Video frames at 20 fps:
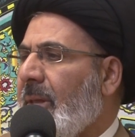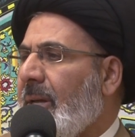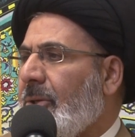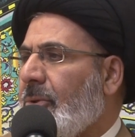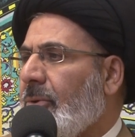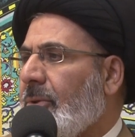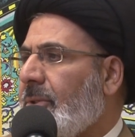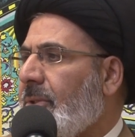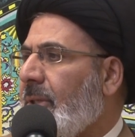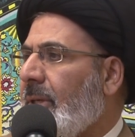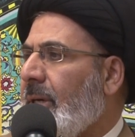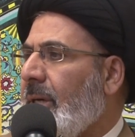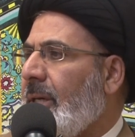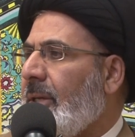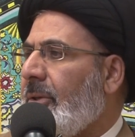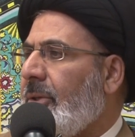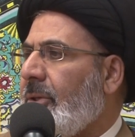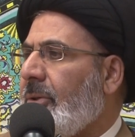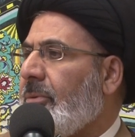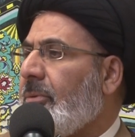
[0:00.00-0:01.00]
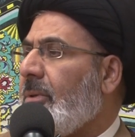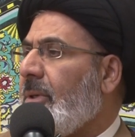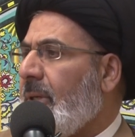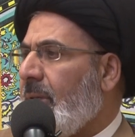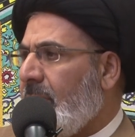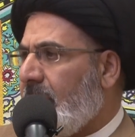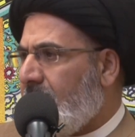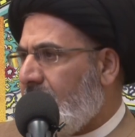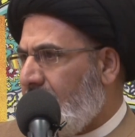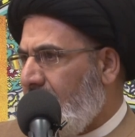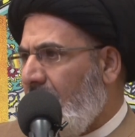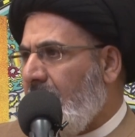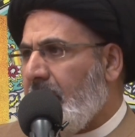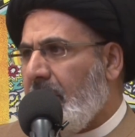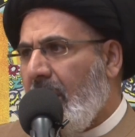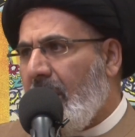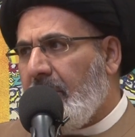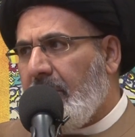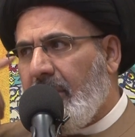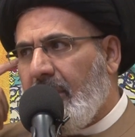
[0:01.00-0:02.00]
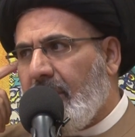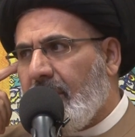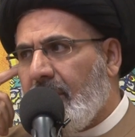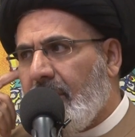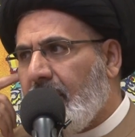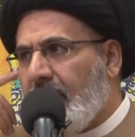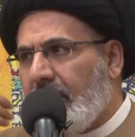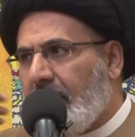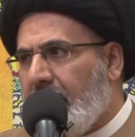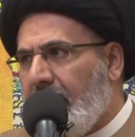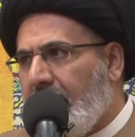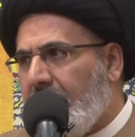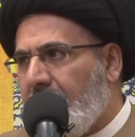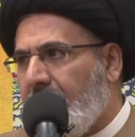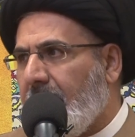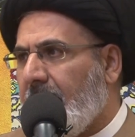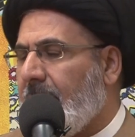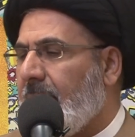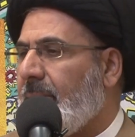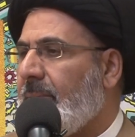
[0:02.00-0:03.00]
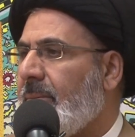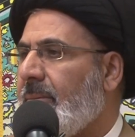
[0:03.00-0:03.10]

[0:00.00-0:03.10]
they don't greet you. Say, maybe he didn't hear me.